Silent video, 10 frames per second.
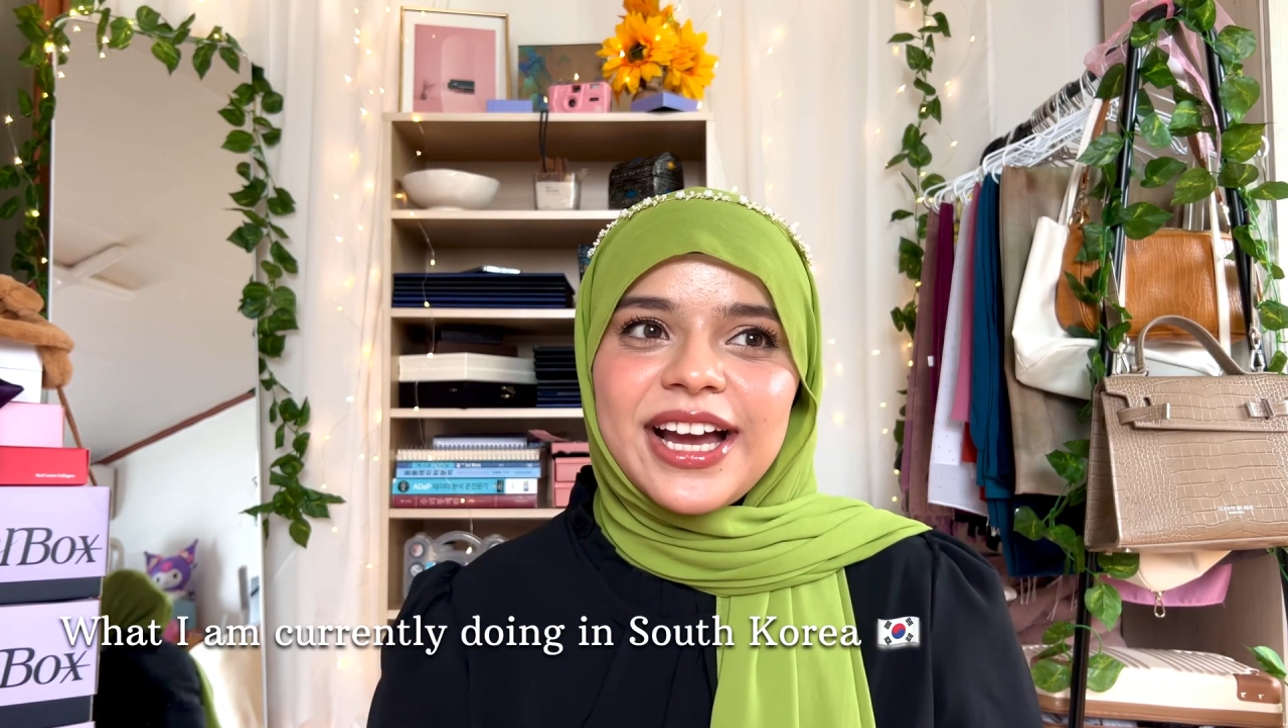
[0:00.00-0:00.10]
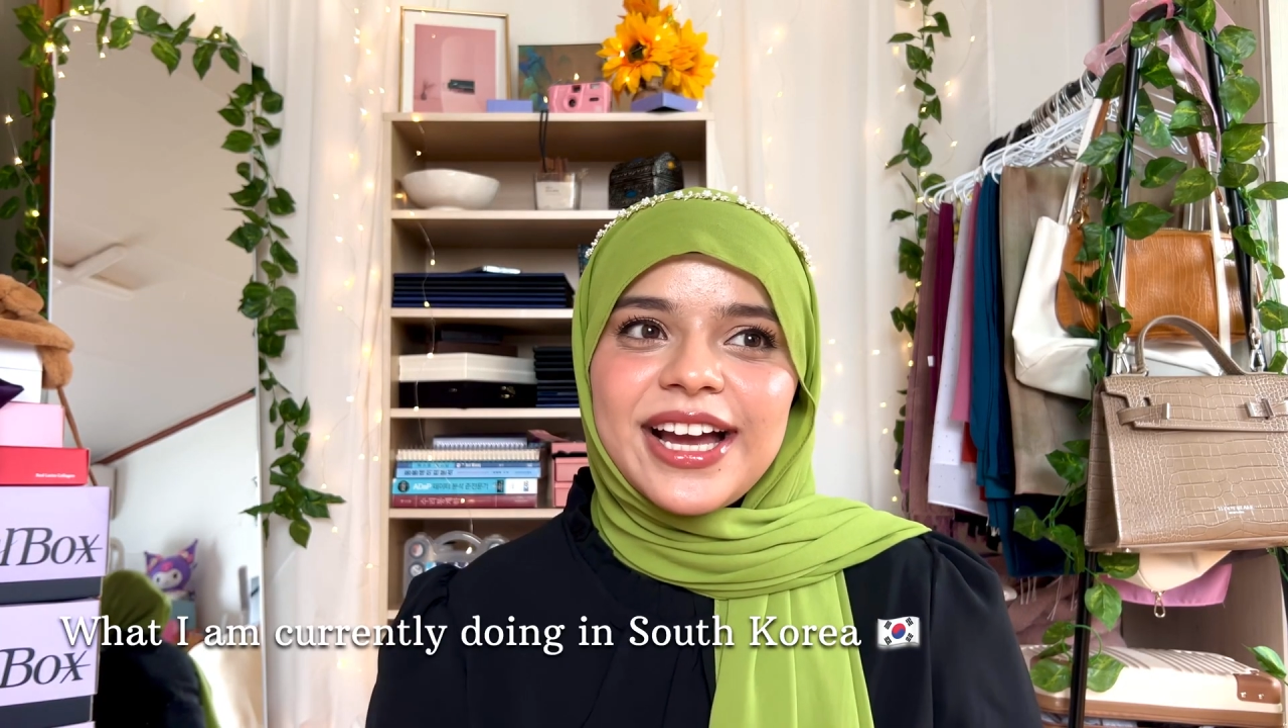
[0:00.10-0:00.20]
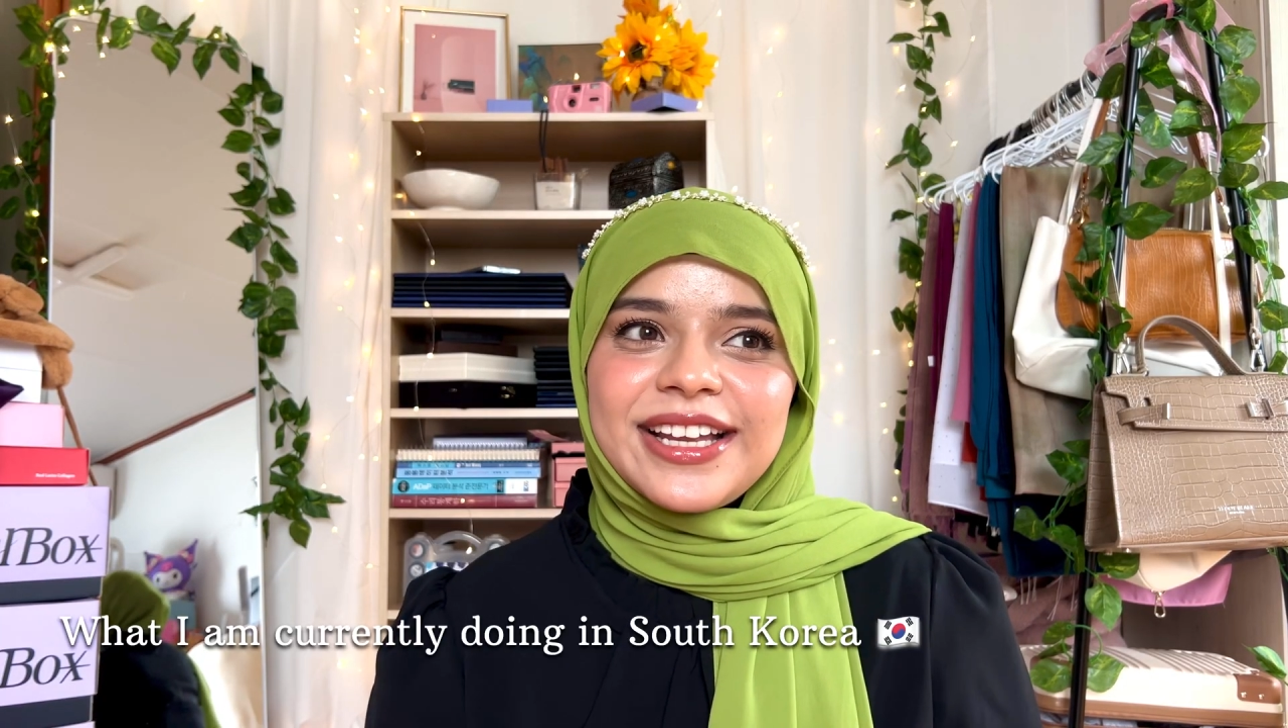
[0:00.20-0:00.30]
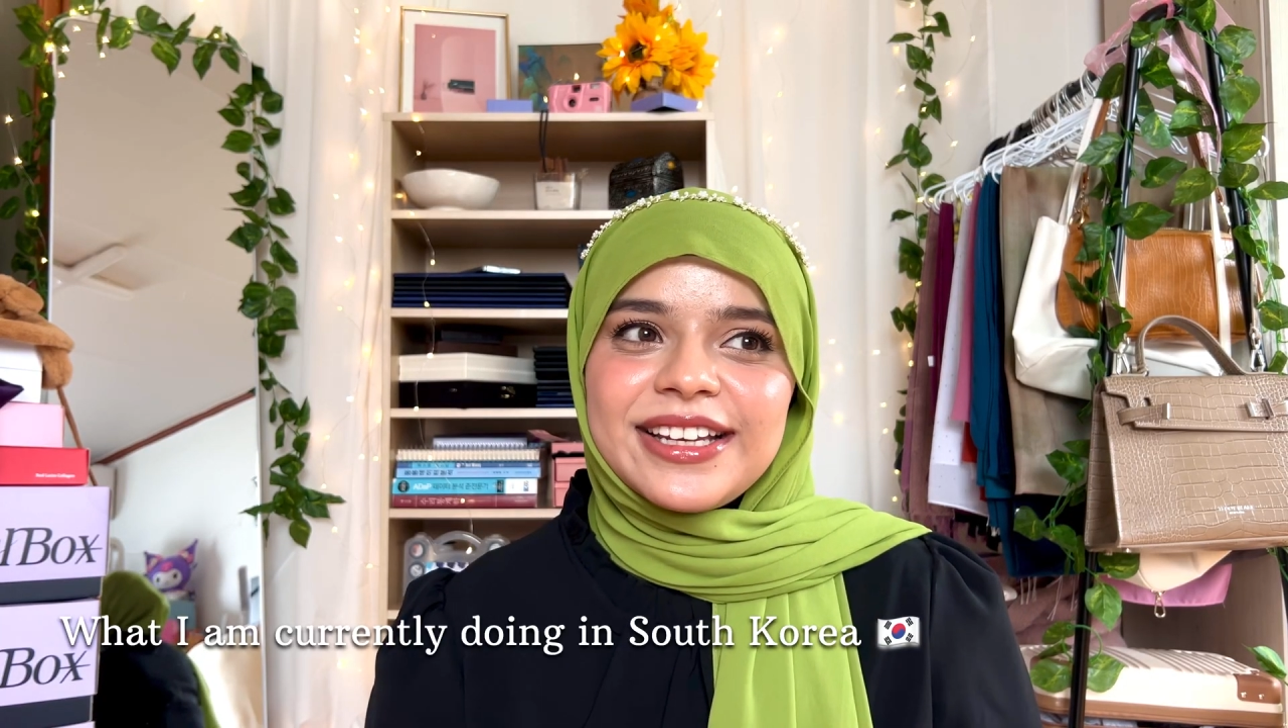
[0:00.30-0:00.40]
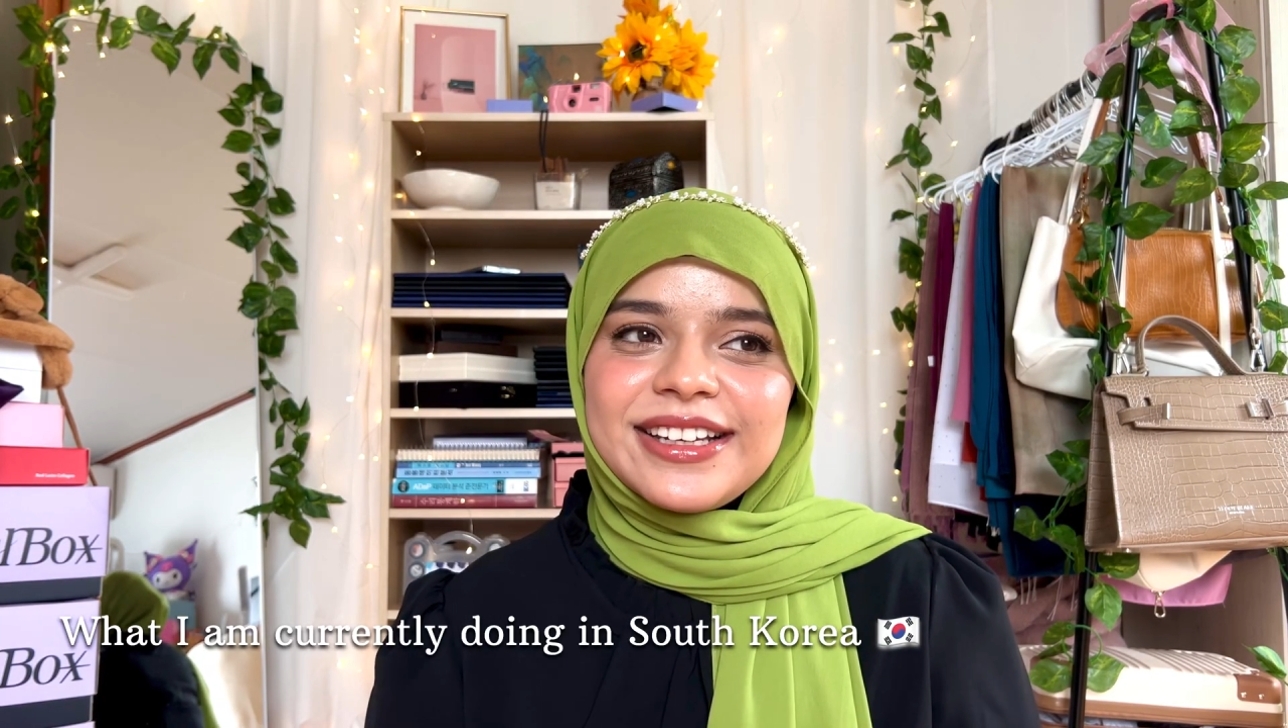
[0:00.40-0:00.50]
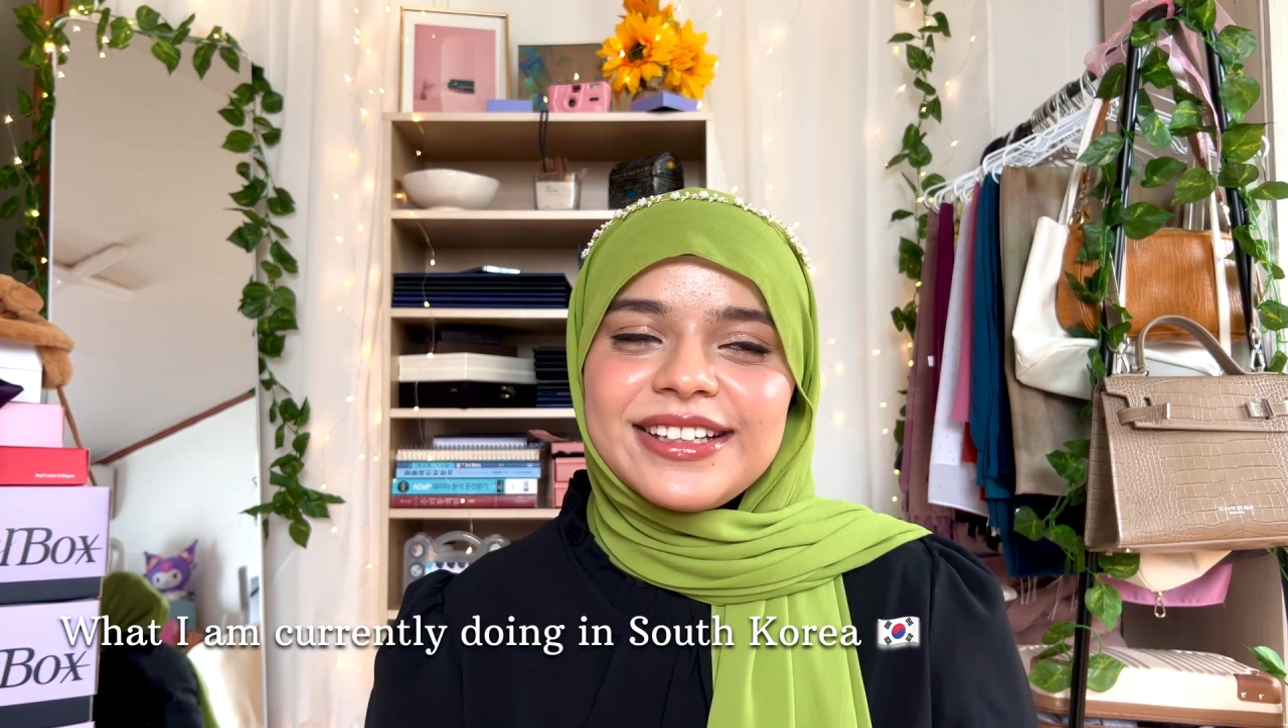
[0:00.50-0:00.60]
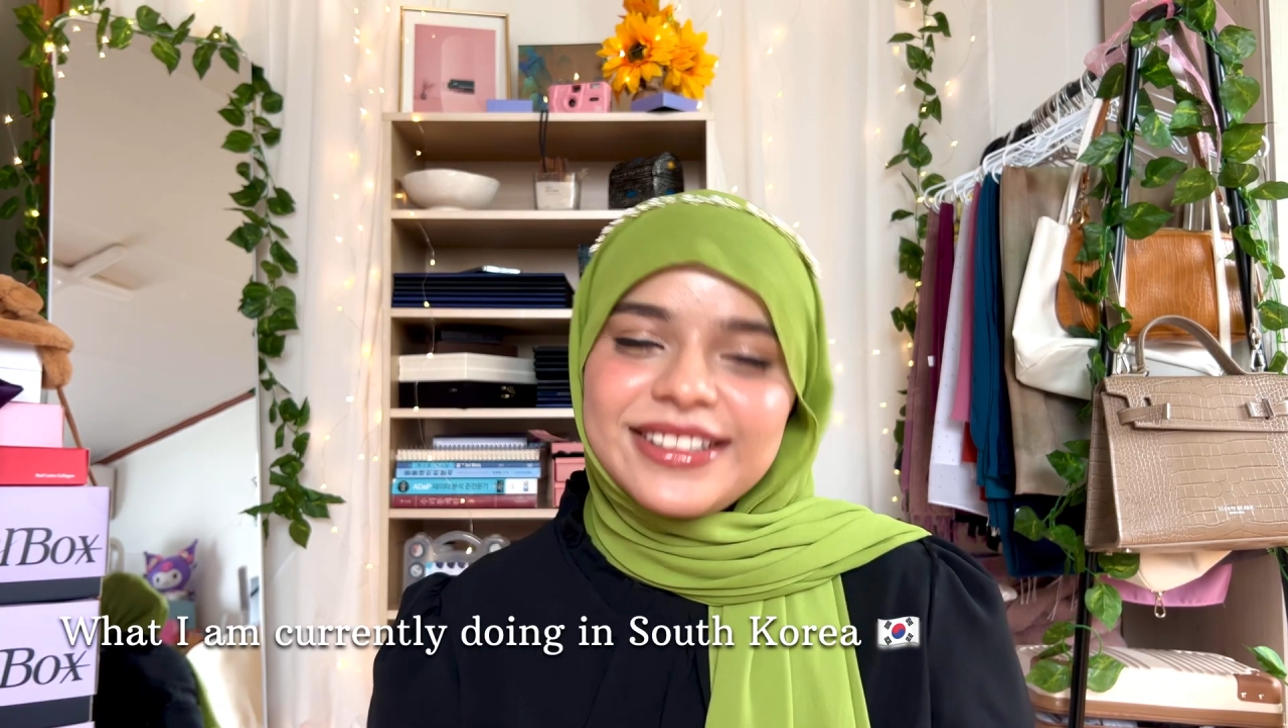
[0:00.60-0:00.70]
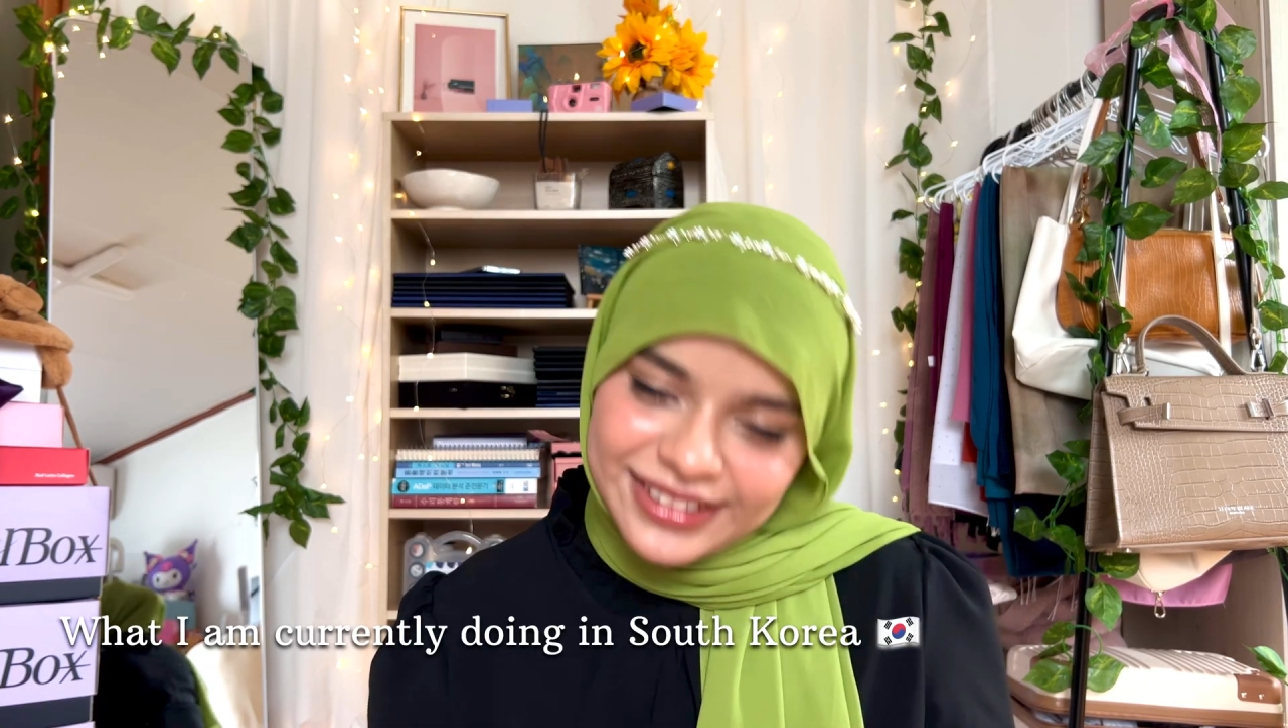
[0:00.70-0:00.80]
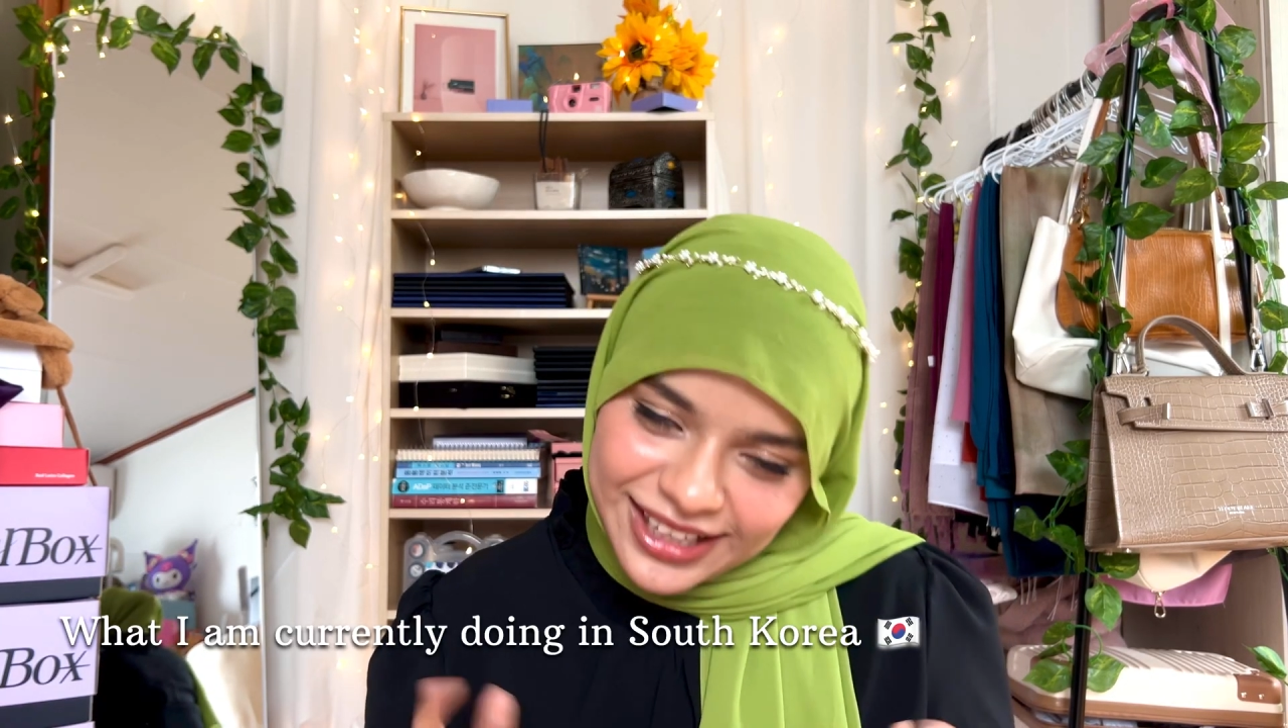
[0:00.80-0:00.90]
and